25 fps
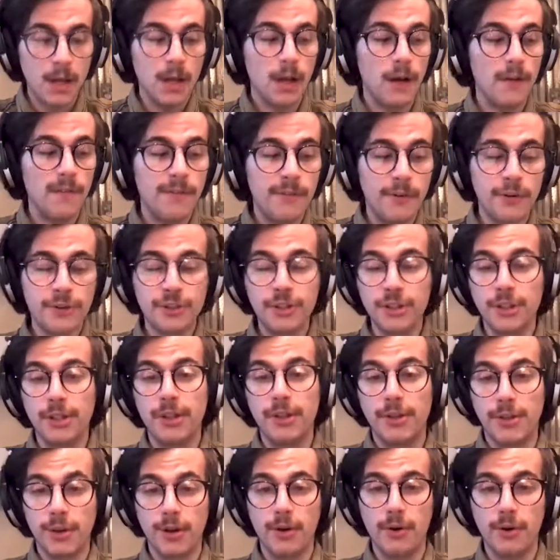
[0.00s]
Unfortunately,
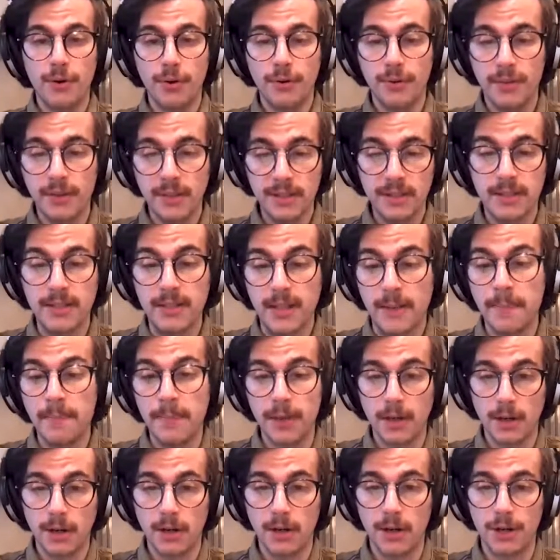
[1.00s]
though, this is
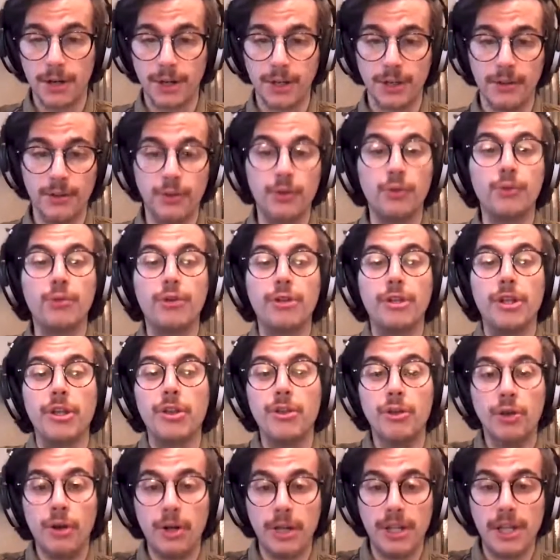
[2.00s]
NP hard due to the
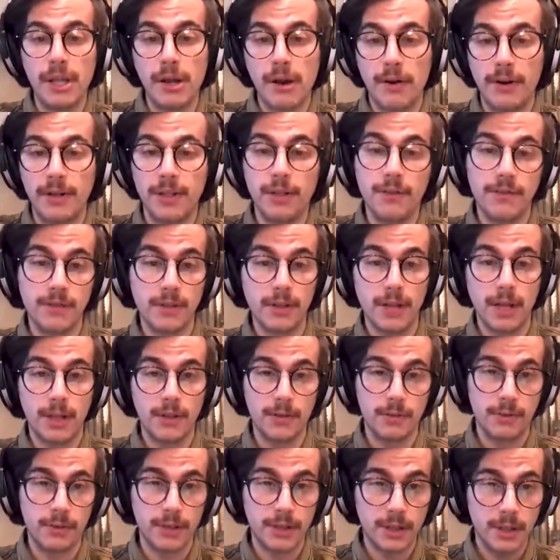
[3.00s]
nonlinearity of the
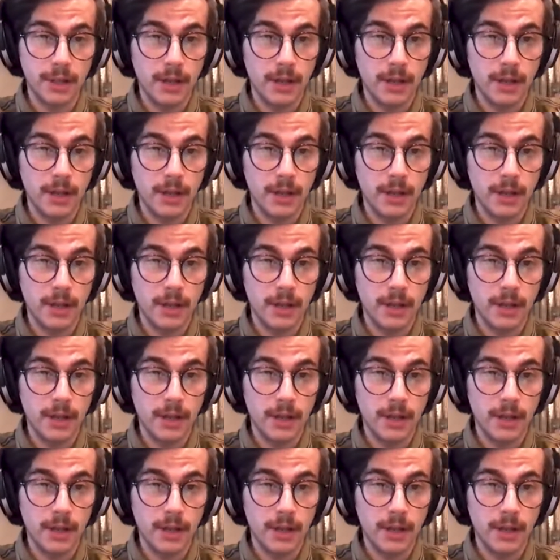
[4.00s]
network.